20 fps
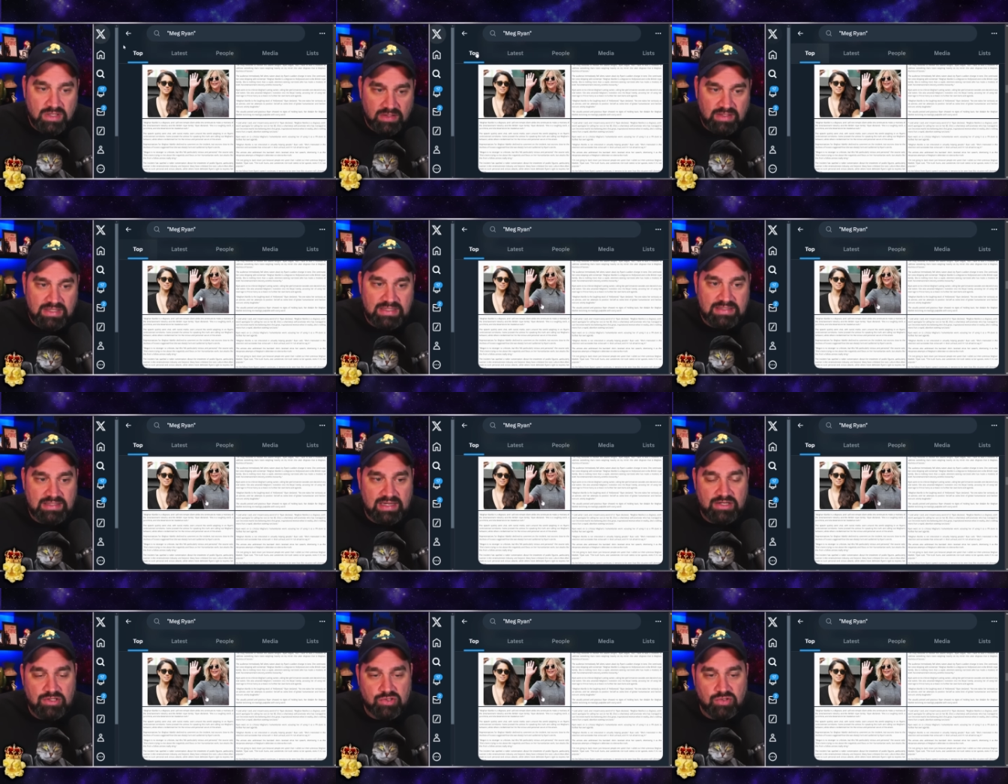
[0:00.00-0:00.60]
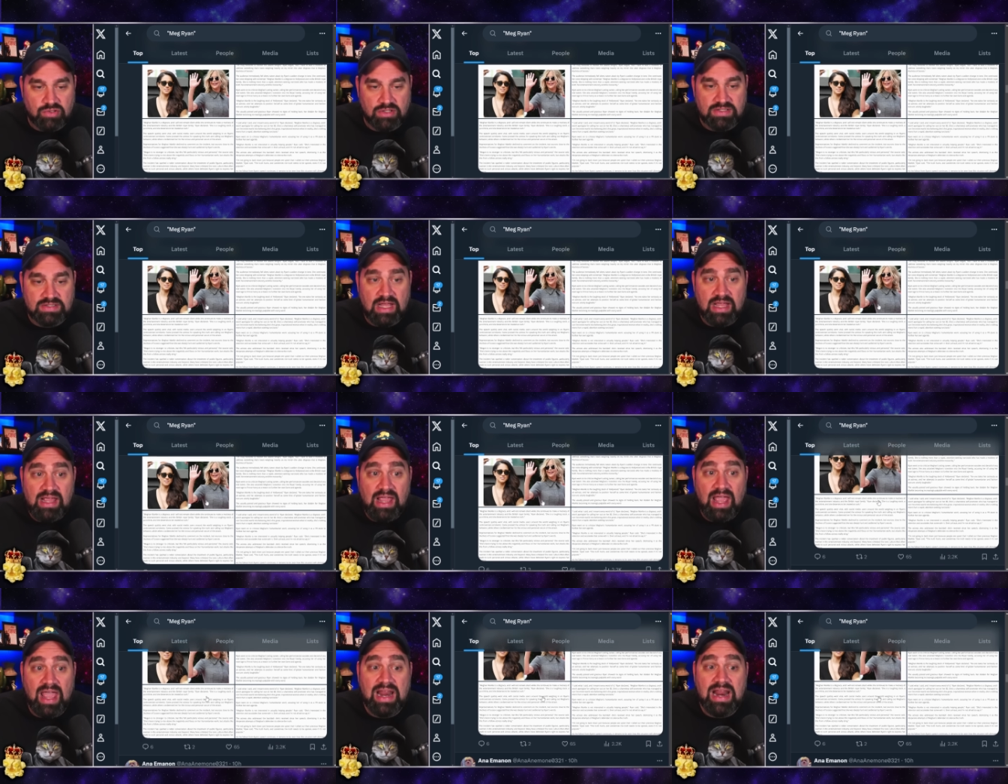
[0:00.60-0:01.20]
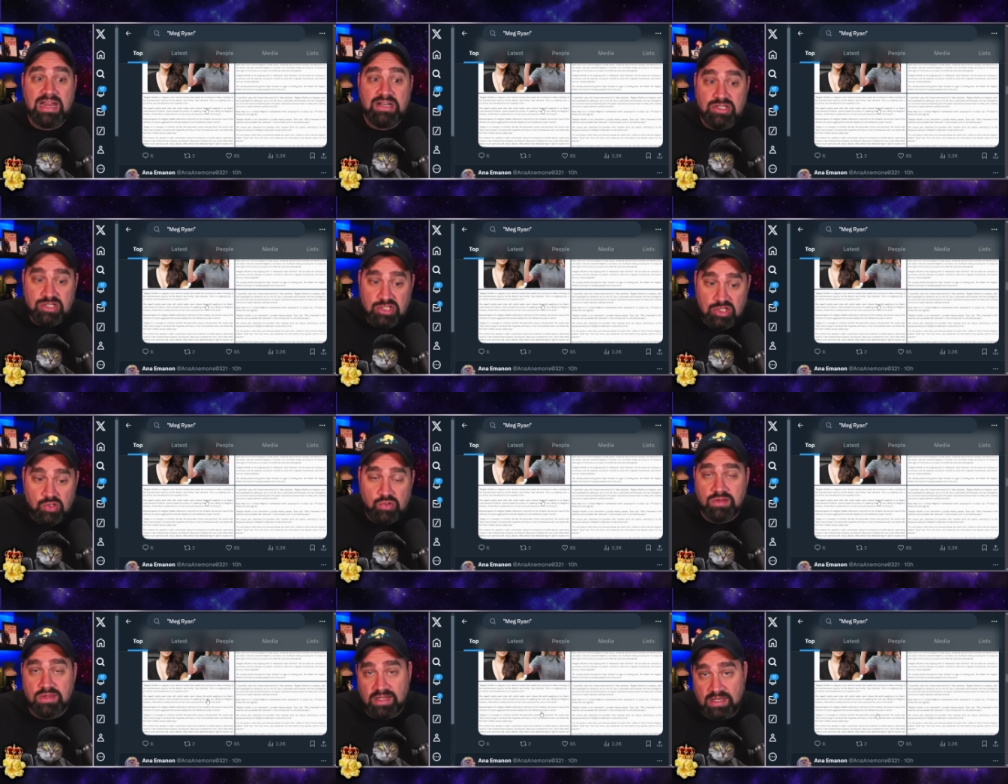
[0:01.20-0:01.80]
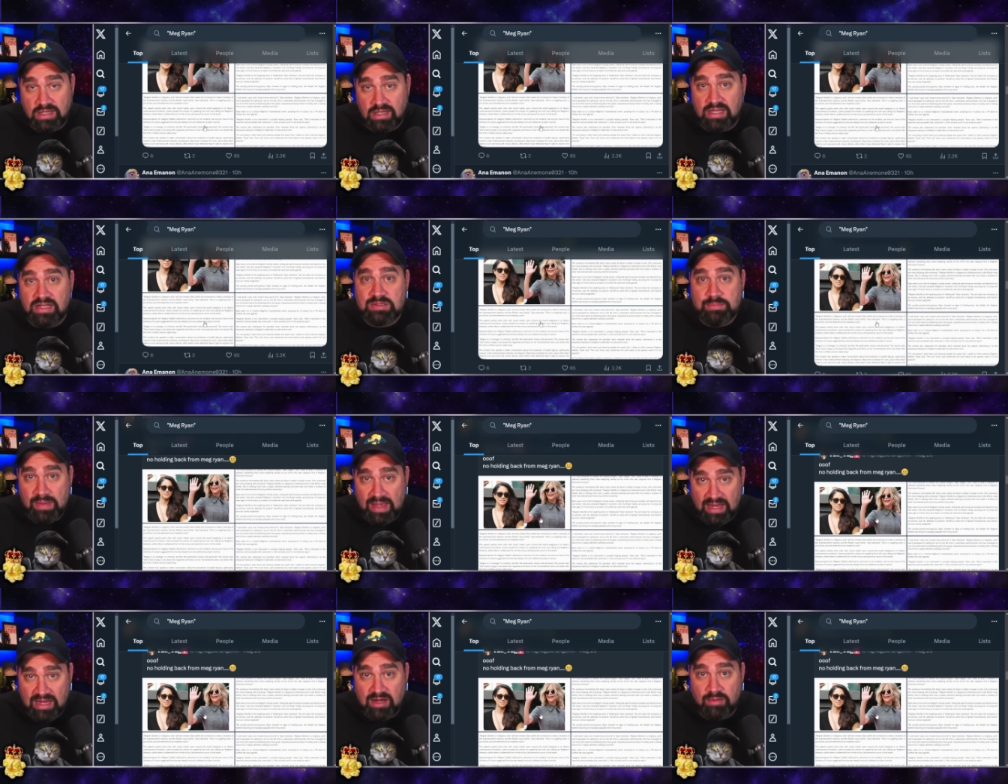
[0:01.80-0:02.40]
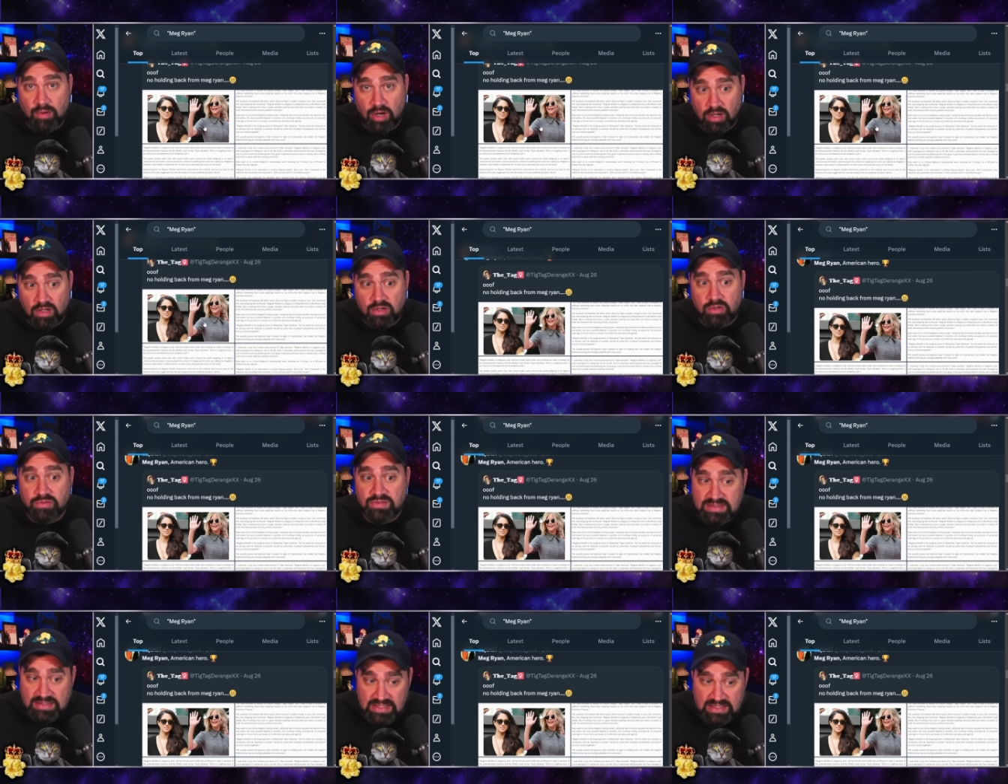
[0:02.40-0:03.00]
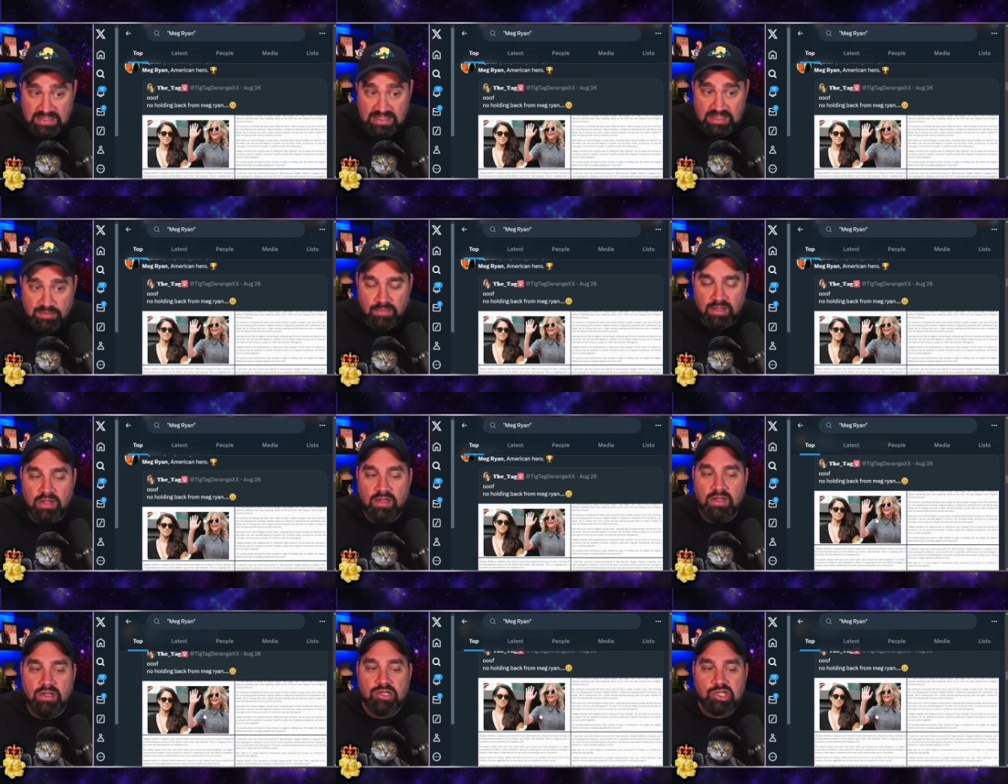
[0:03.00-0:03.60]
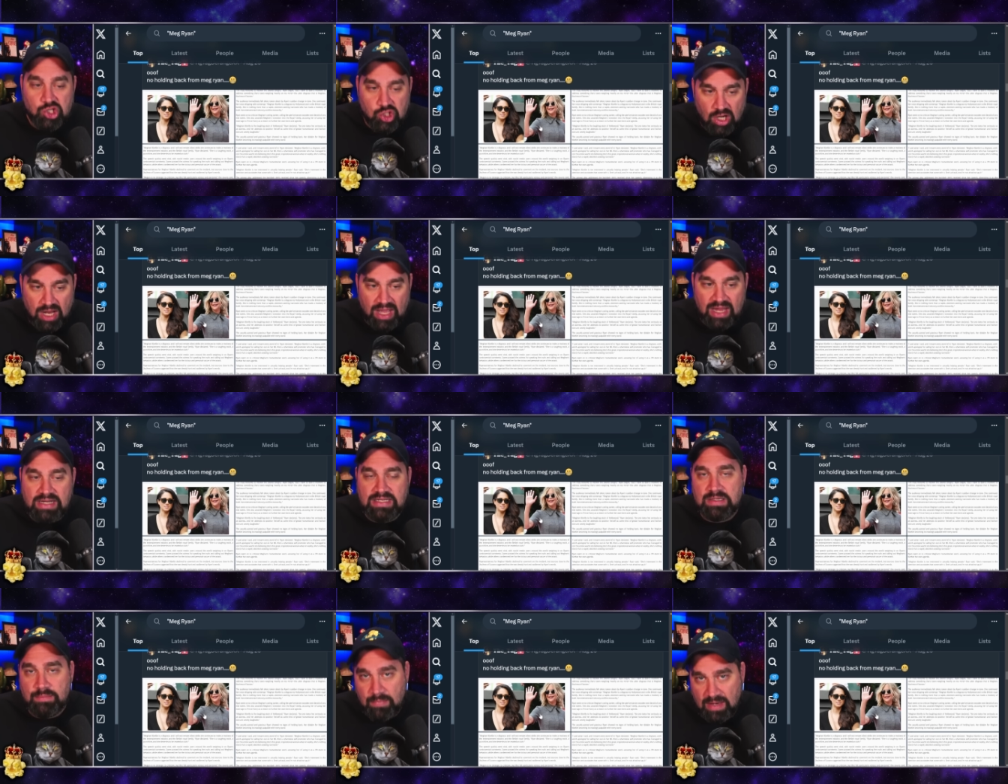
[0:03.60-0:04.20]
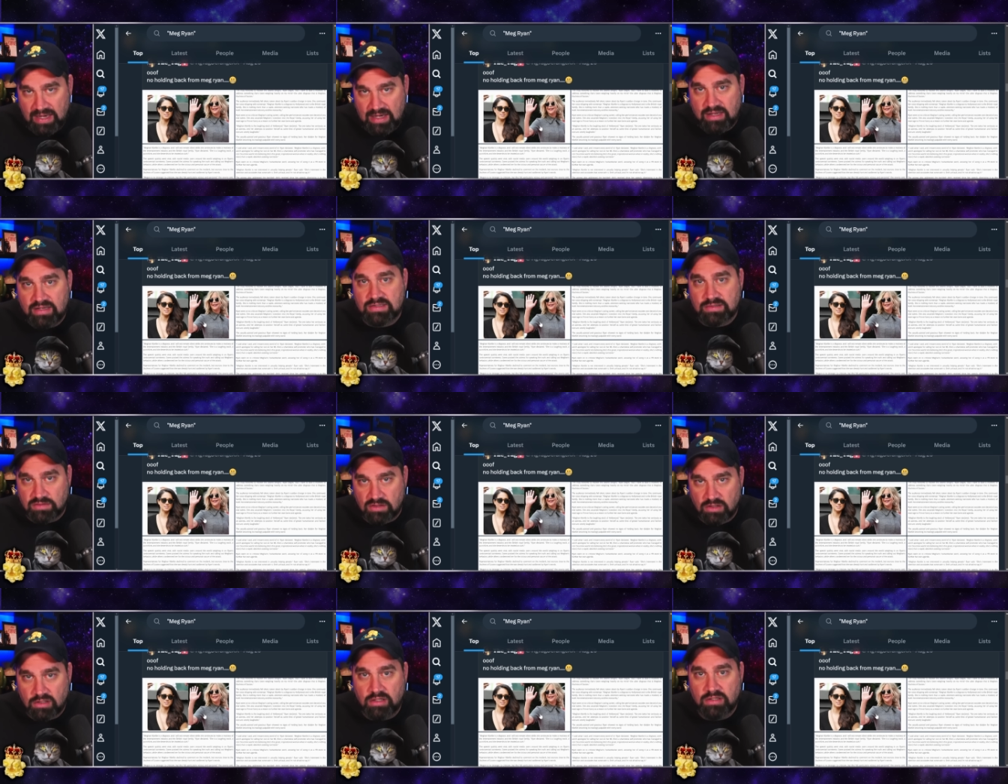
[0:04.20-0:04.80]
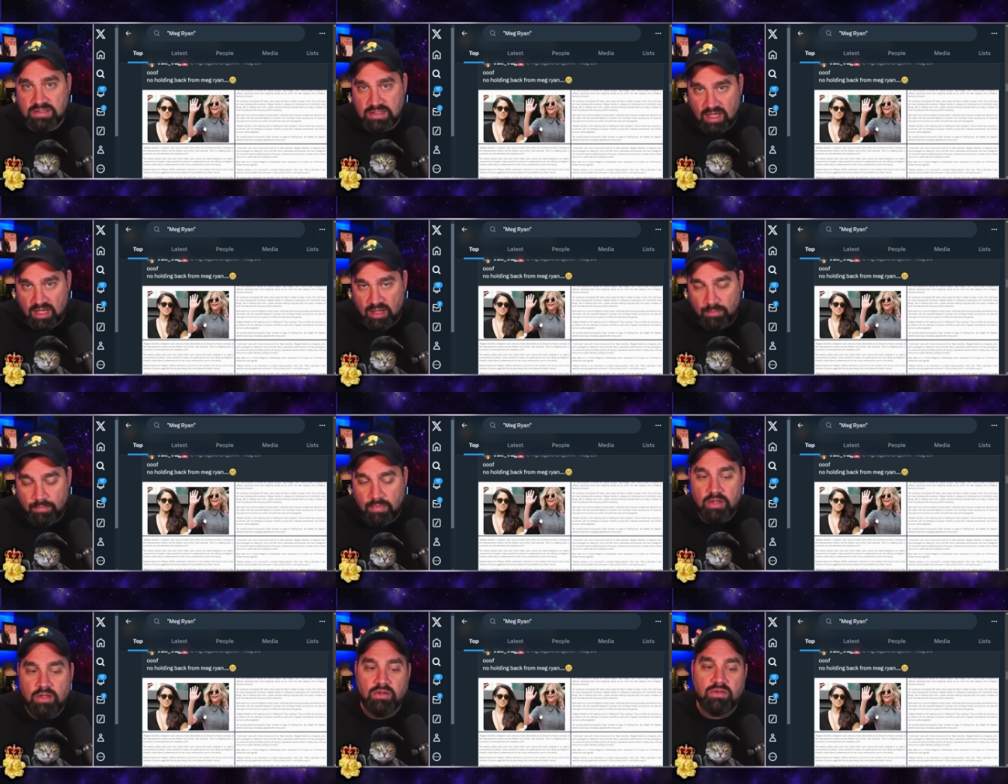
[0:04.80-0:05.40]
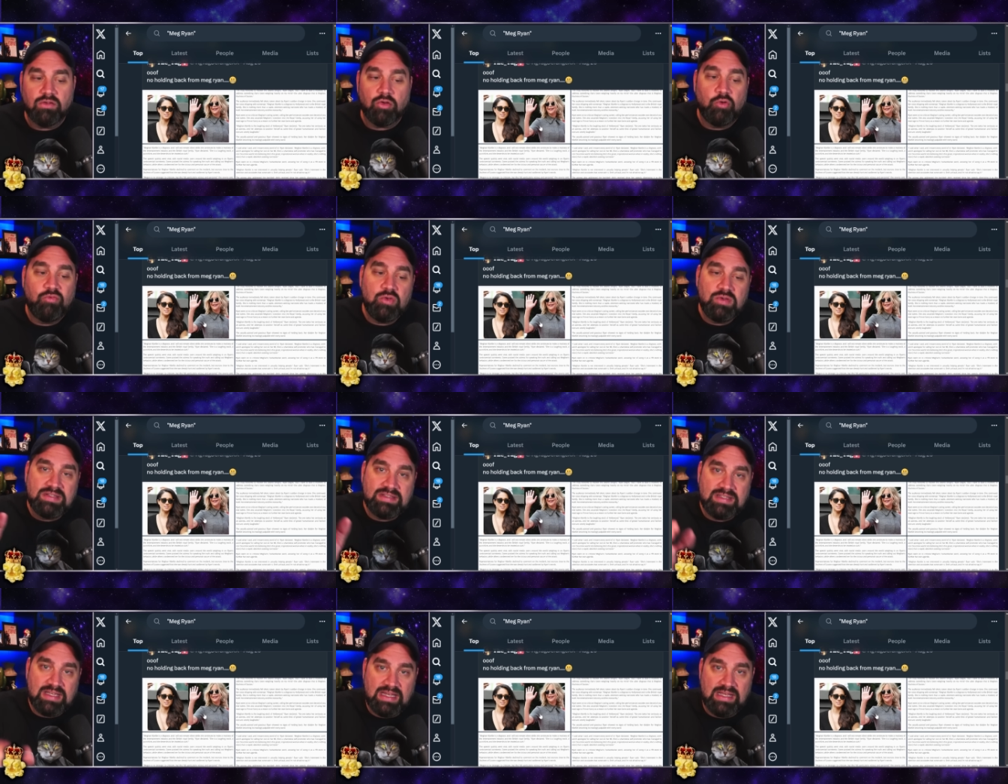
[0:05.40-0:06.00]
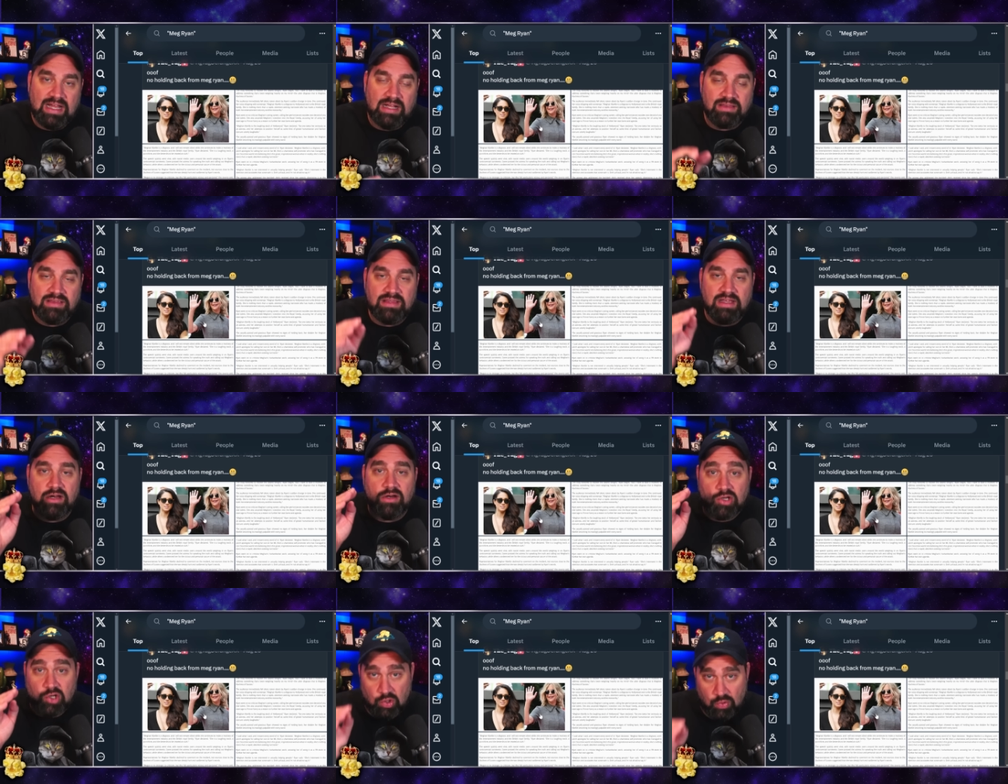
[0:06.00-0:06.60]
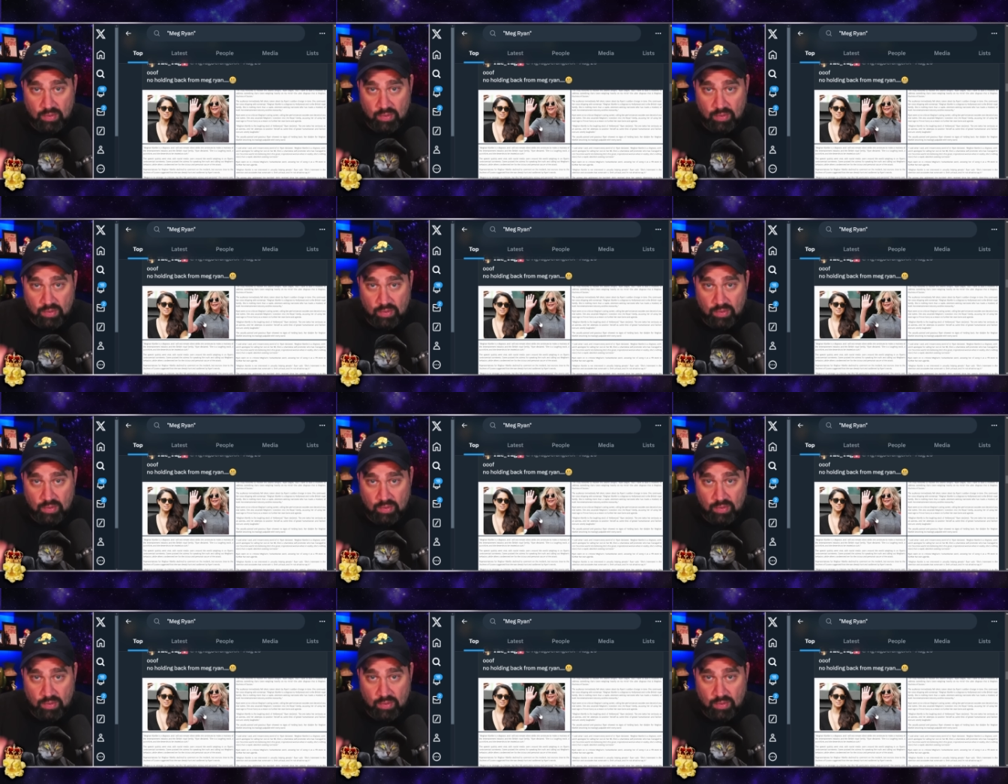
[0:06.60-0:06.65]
really dangerous. And I do think it's Meghan Markle's team trying to make us look dumb. So if you see it out there,